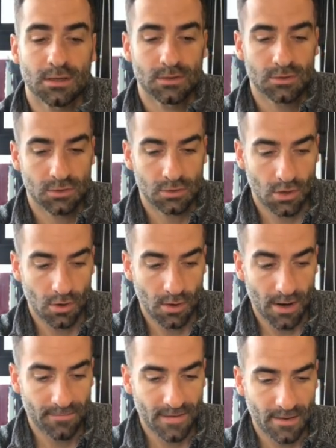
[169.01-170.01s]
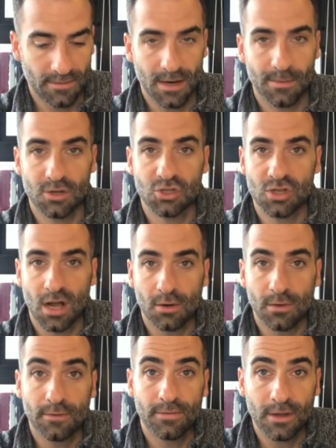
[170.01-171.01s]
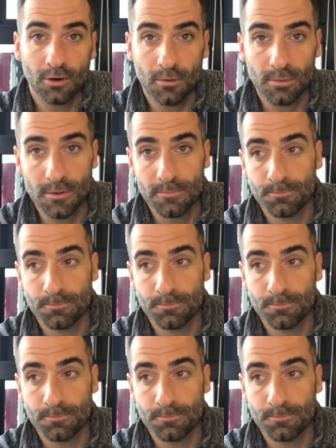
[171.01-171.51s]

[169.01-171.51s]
So I found out about shockwave therapy.